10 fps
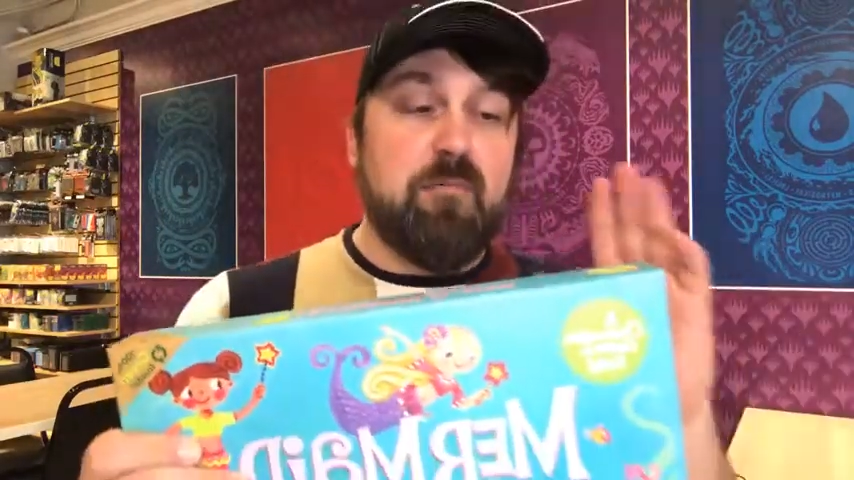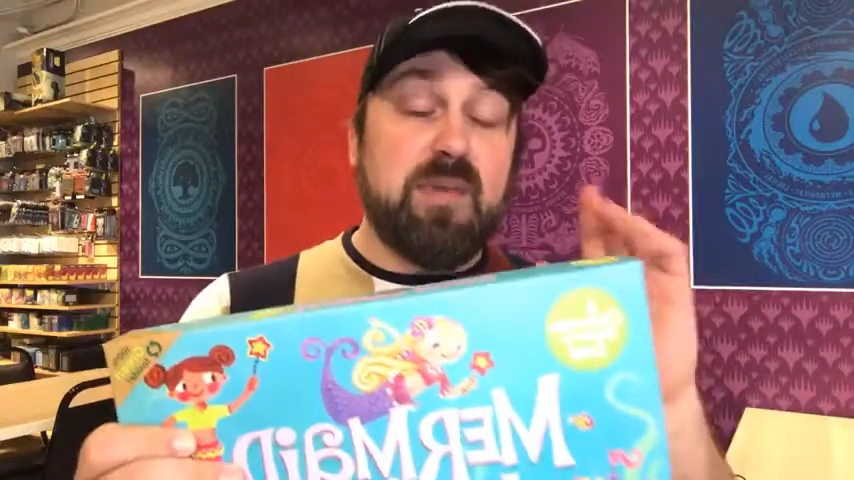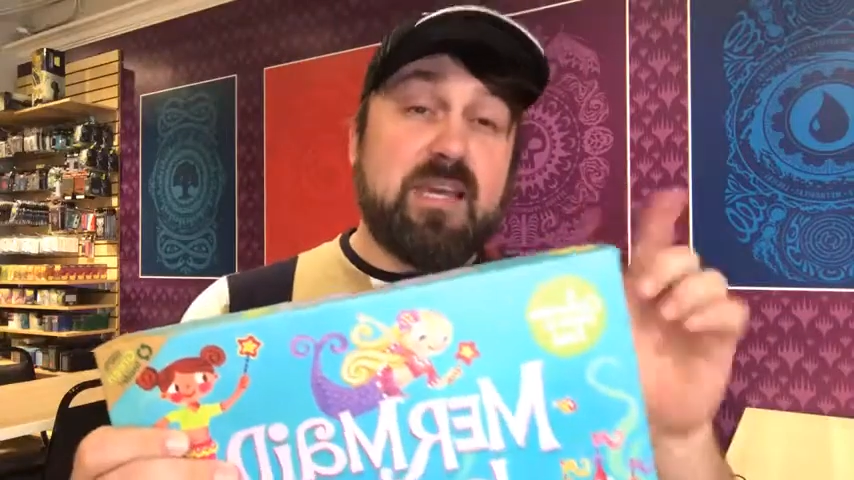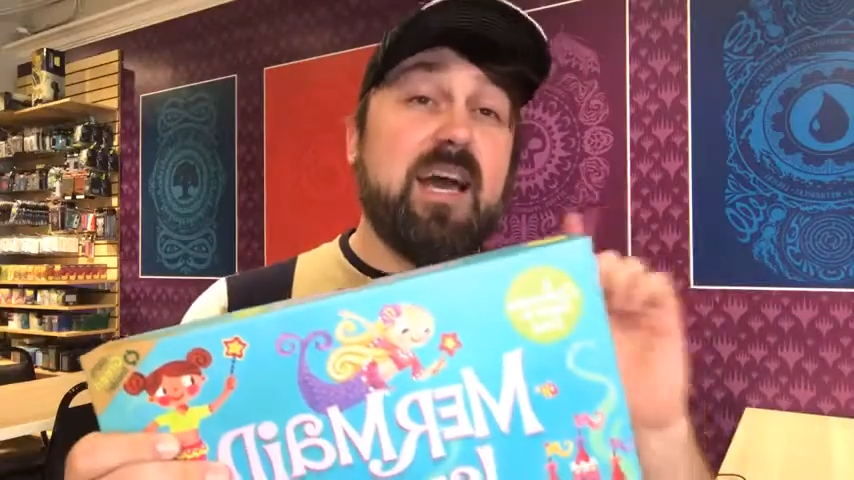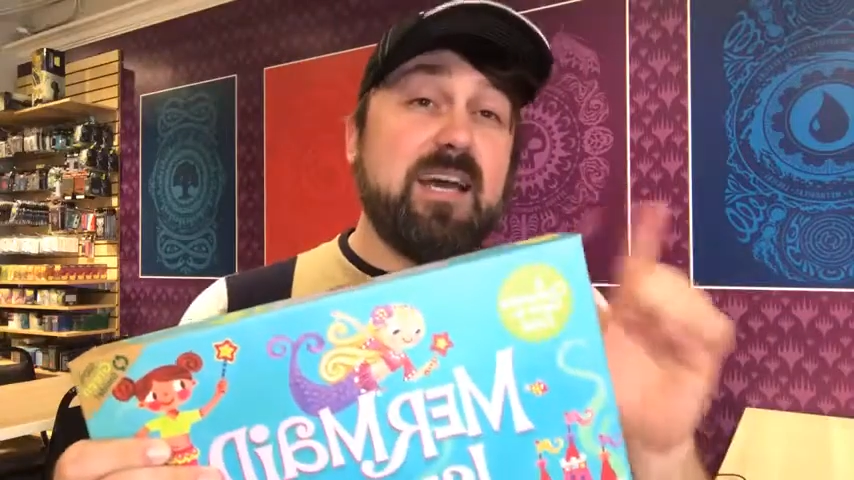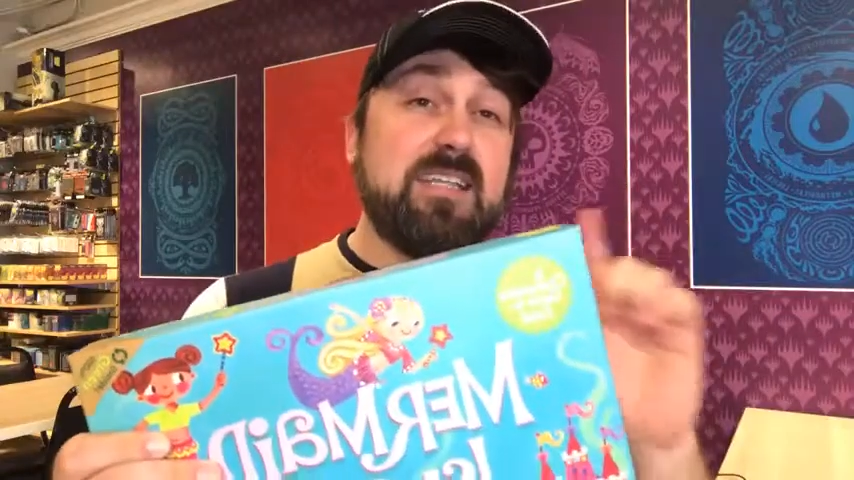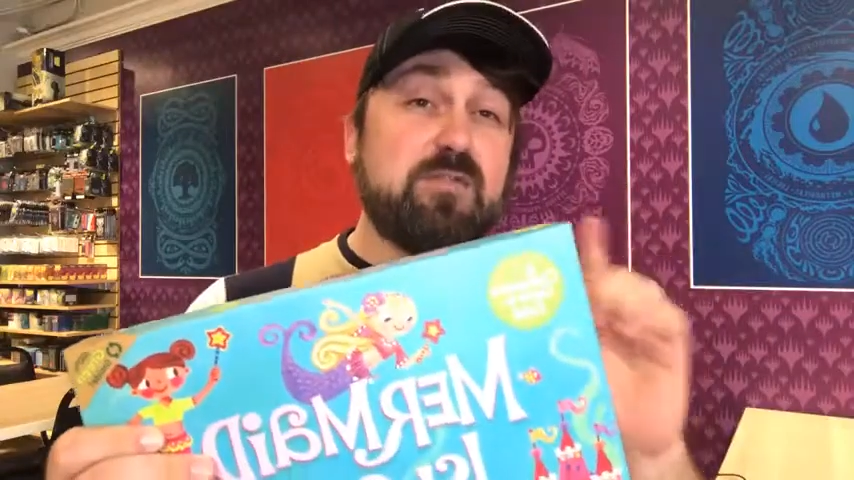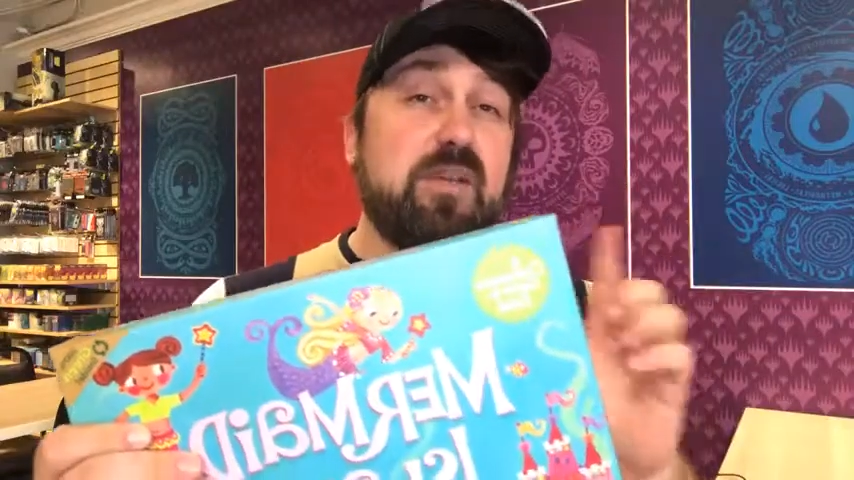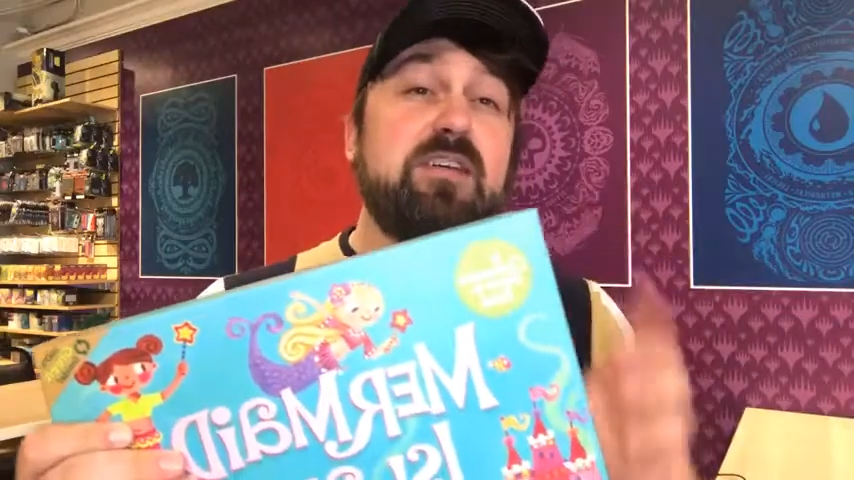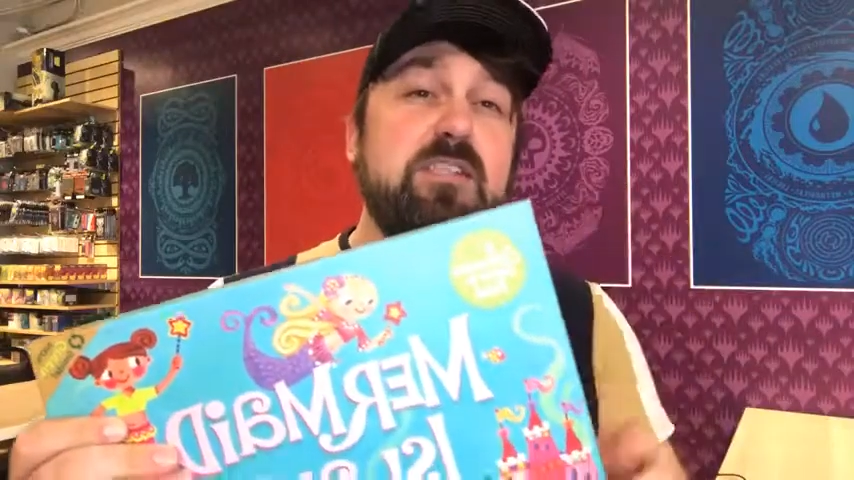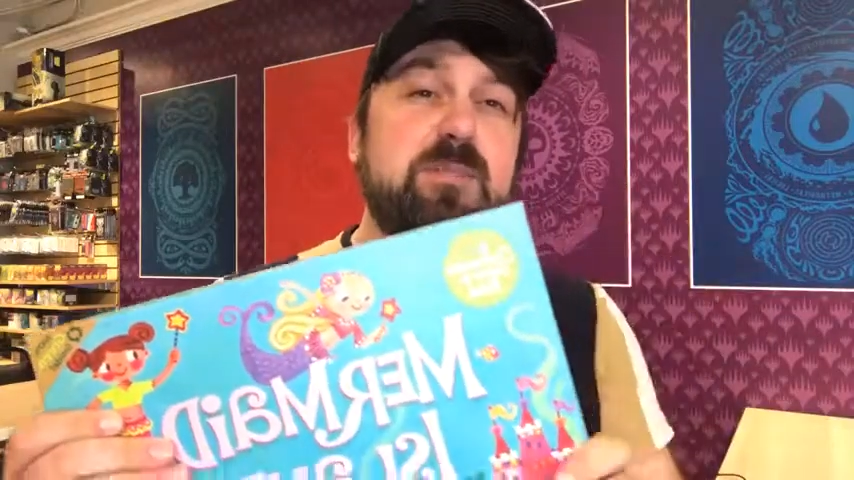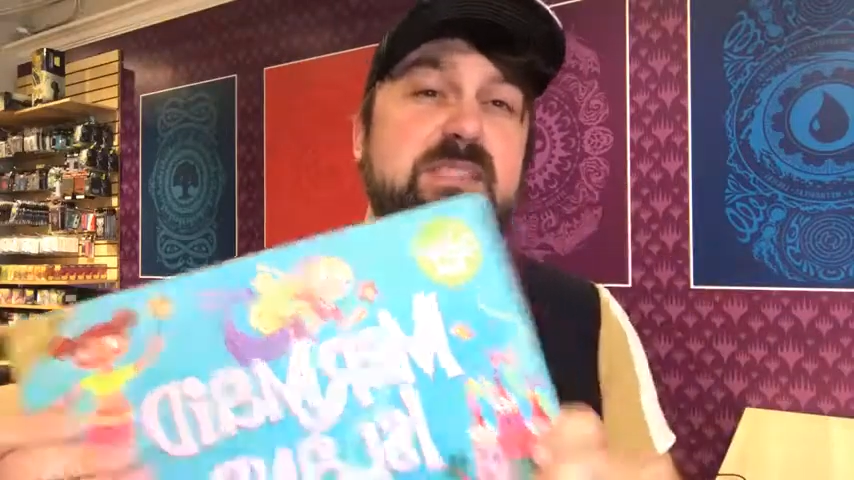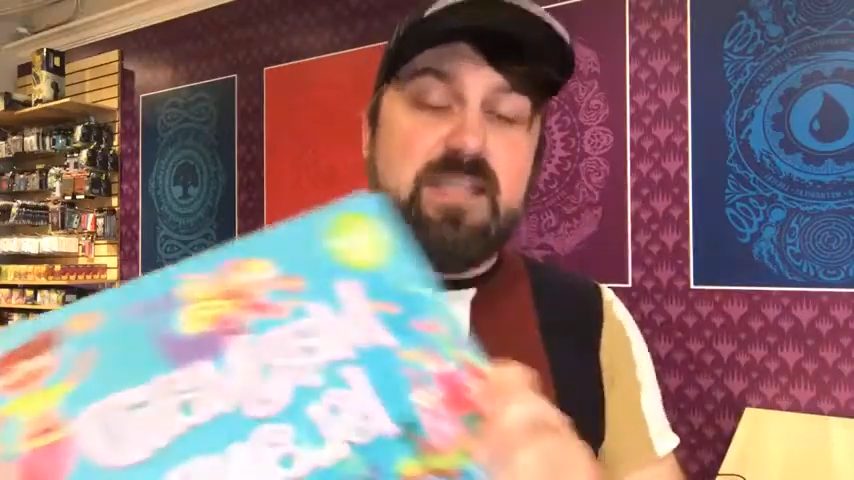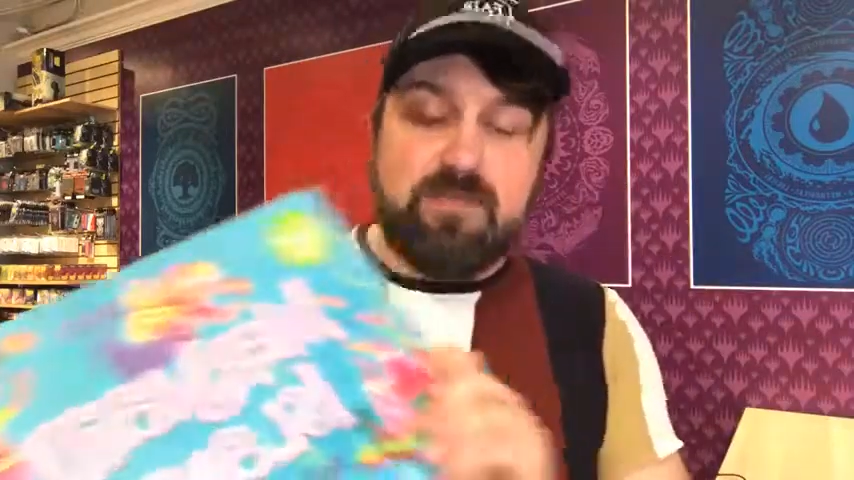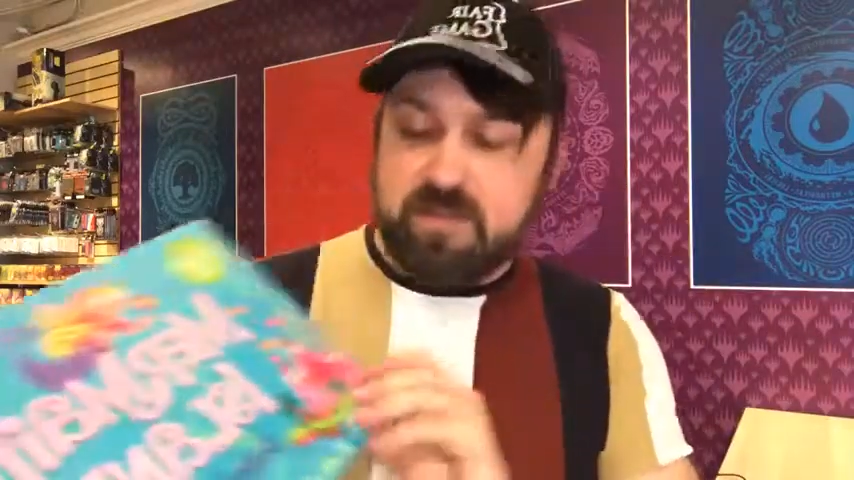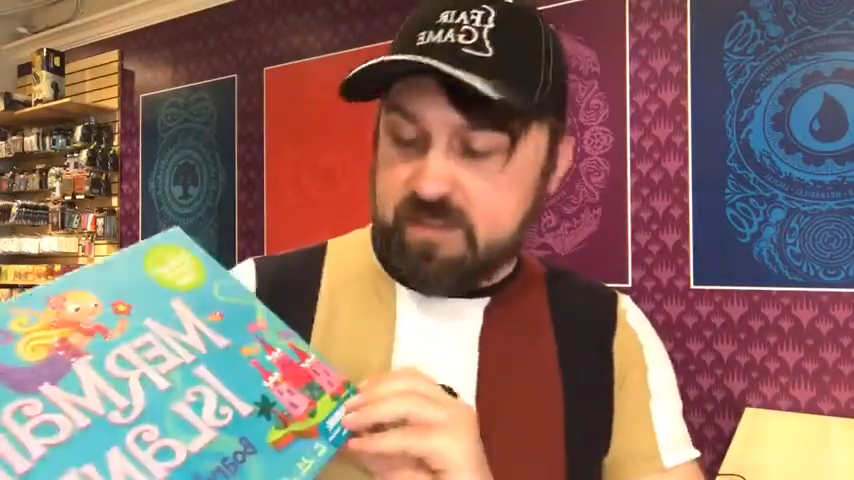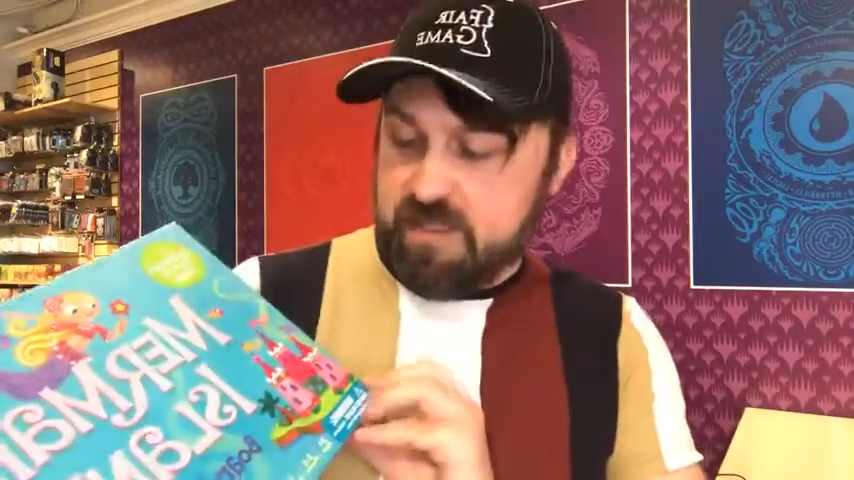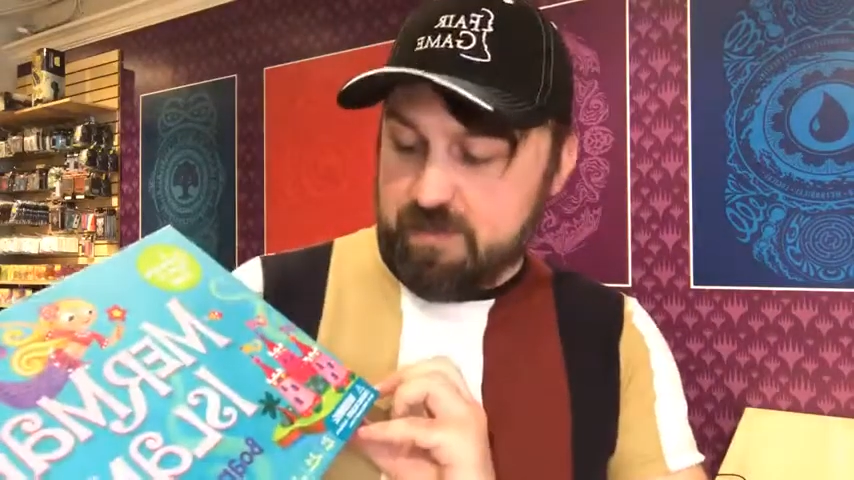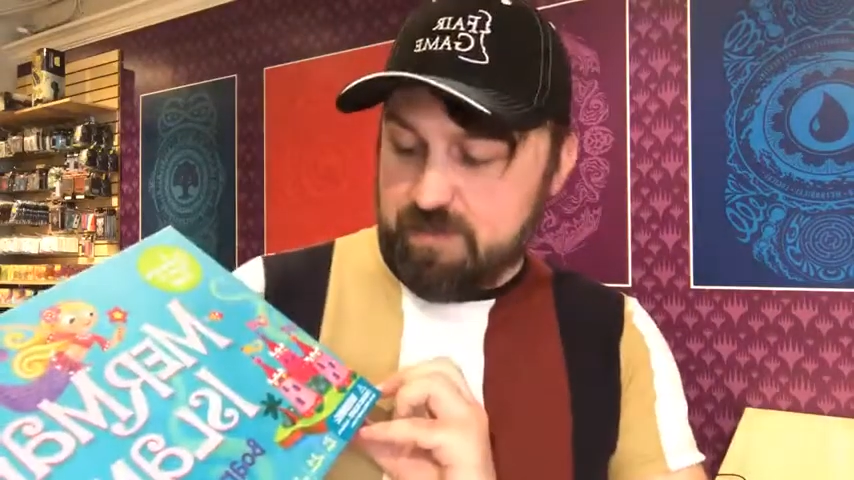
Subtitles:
very specifically